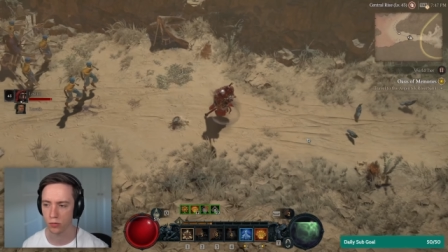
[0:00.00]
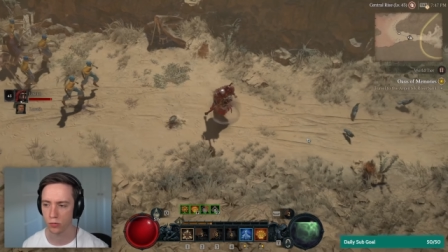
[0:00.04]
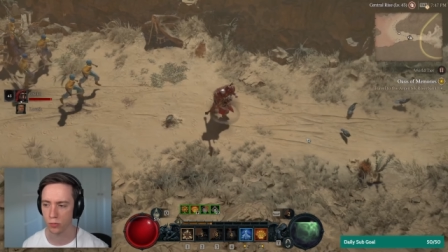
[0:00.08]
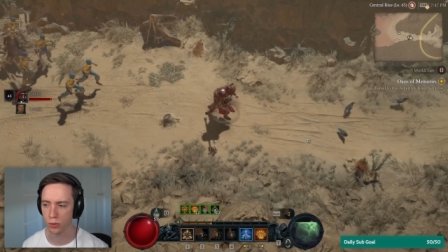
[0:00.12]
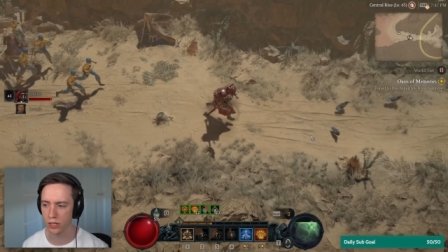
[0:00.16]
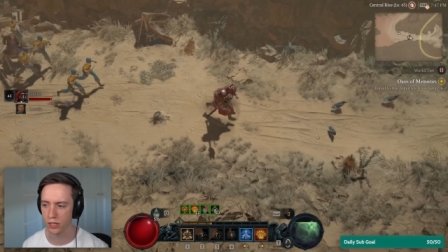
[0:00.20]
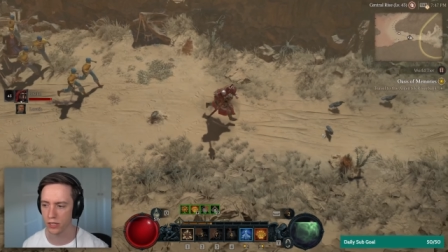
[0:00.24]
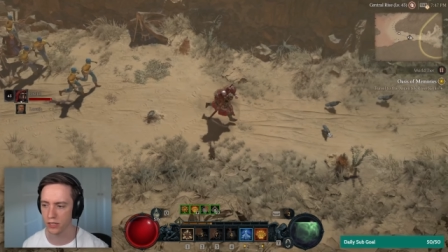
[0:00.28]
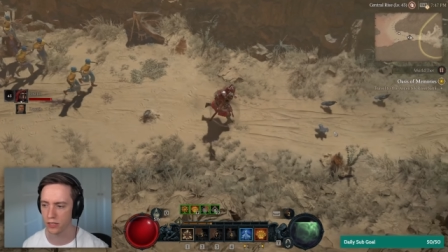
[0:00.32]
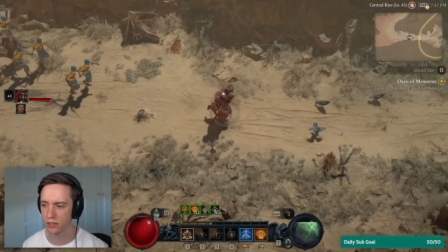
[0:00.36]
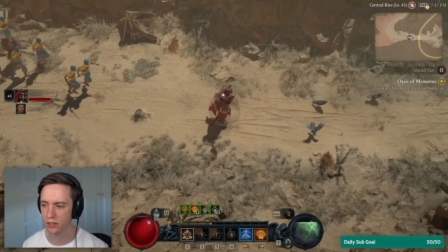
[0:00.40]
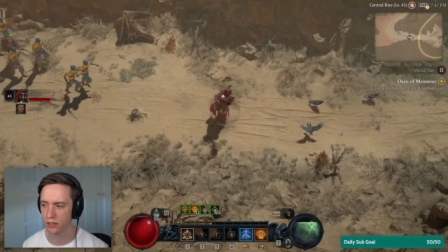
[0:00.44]

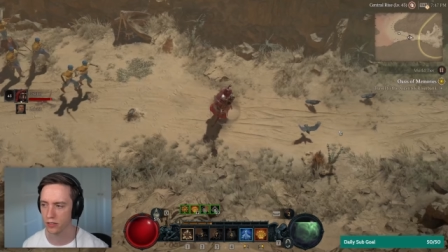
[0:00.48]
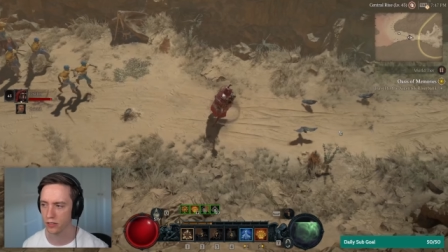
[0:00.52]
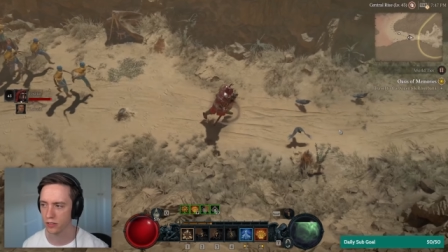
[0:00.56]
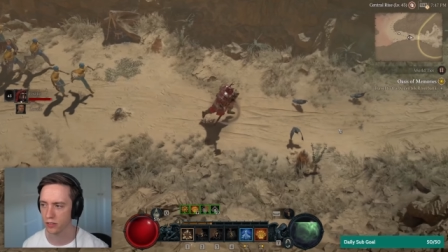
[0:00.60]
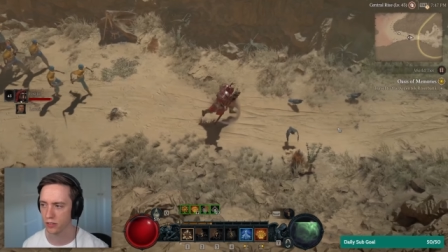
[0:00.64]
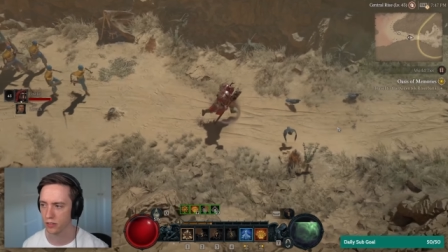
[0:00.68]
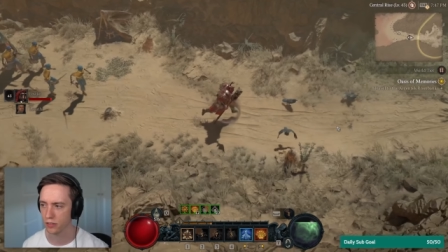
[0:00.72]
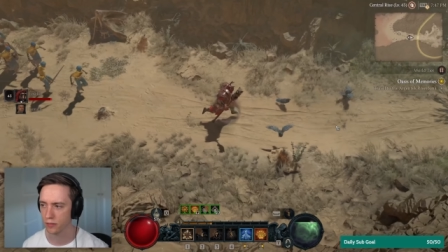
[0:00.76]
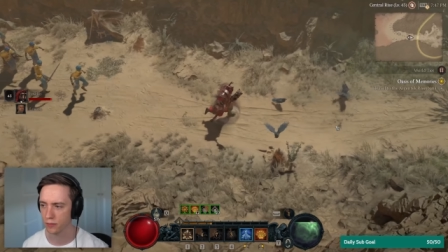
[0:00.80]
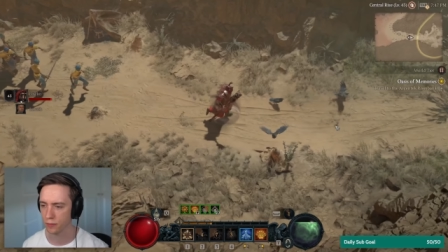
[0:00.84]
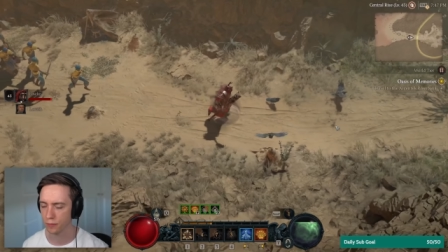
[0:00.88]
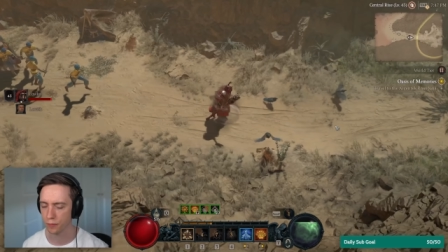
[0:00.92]
What?
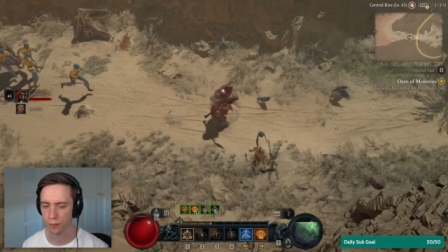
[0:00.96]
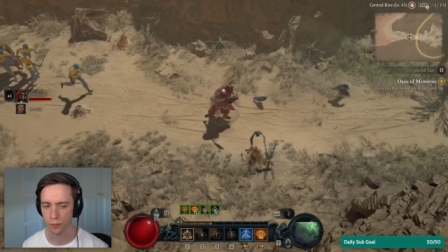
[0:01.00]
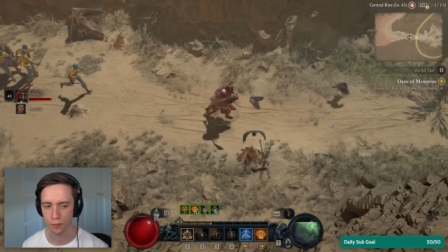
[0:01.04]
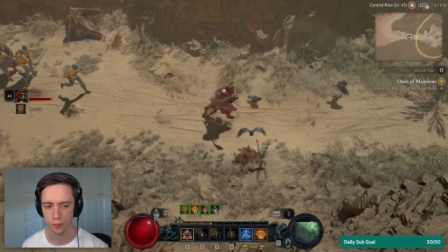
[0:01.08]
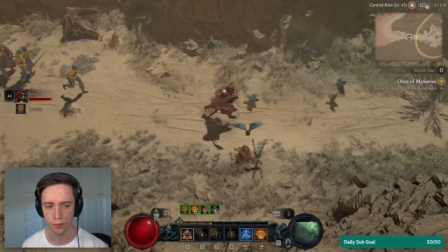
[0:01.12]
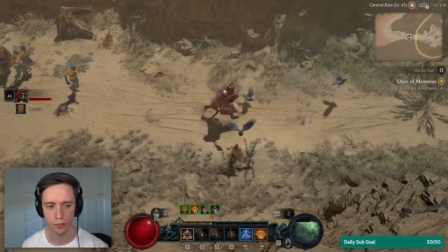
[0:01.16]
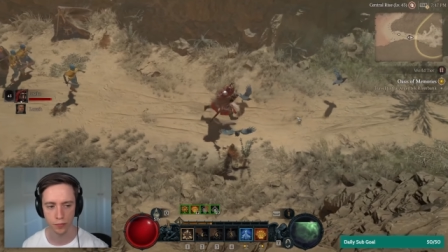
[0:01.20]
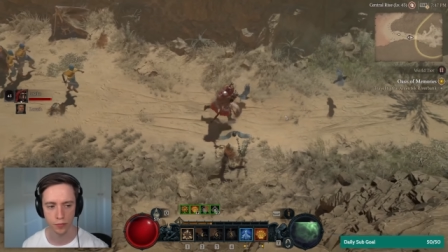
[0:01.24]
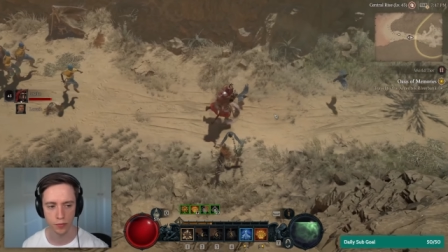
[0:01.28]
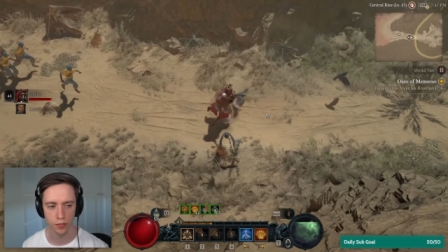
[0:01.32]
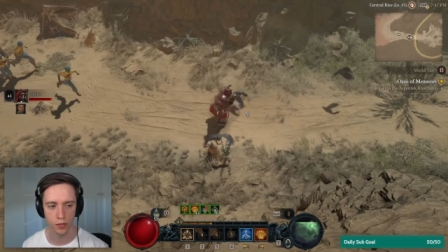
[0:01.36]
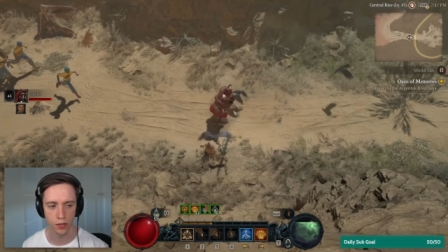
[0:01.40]

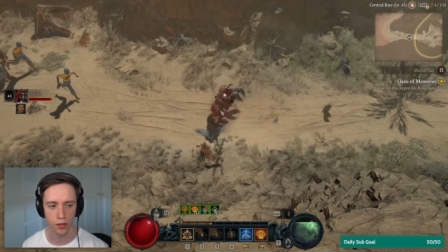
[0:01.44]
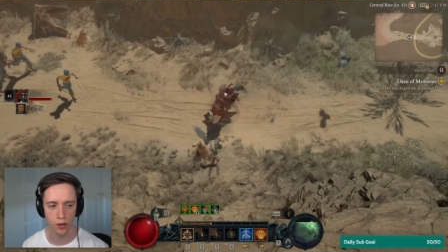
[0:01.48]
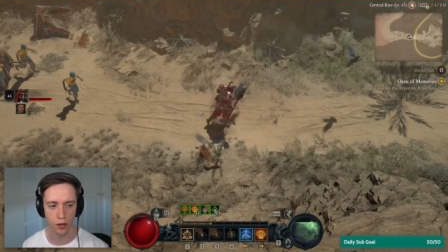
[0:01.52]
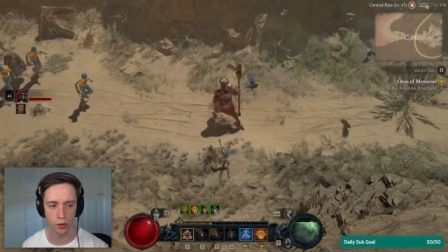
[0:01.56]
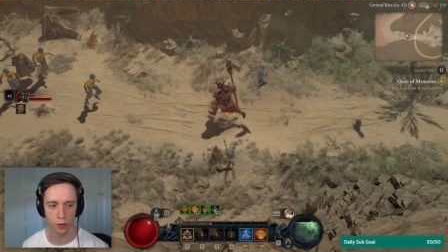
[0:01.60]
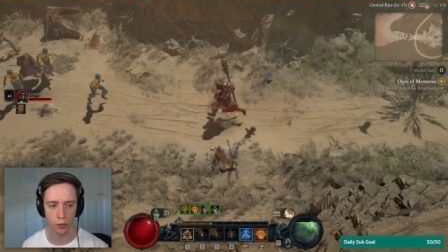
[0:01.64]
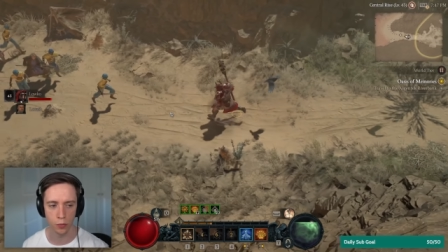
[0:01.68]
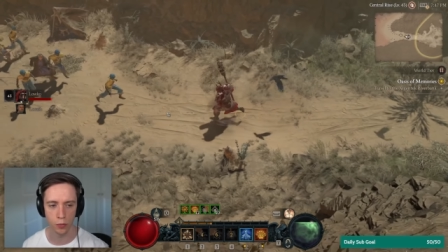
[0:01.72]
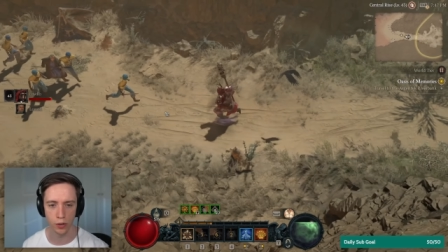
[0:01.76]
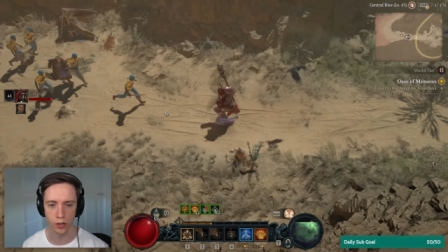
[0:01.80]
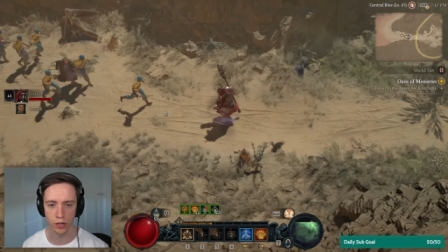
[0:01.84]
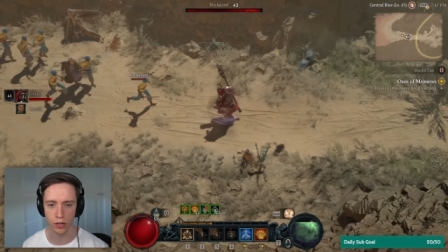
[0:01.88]

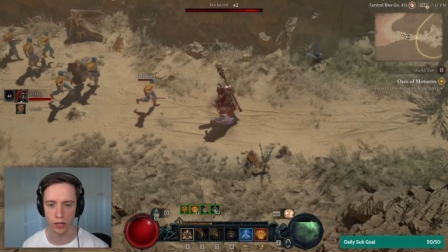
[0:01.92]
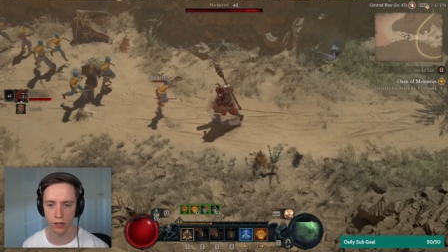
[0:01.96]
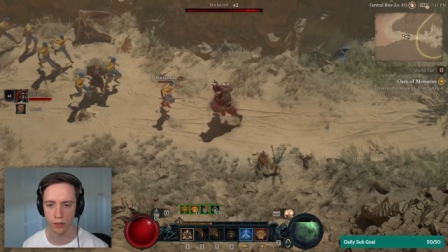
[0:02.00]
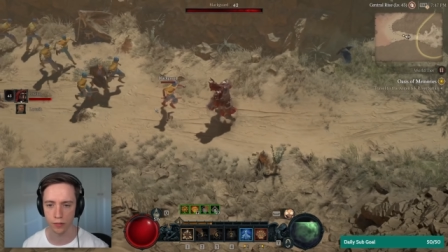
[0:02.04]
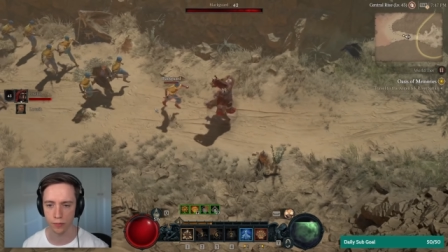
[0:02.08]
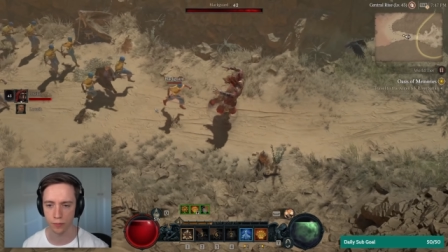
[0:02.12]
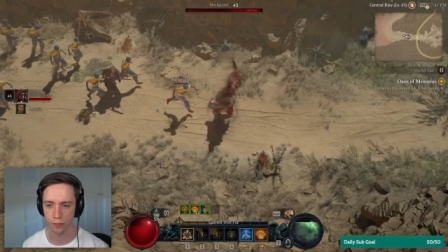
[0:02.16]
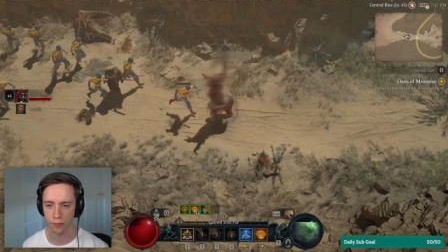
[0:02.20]
No way.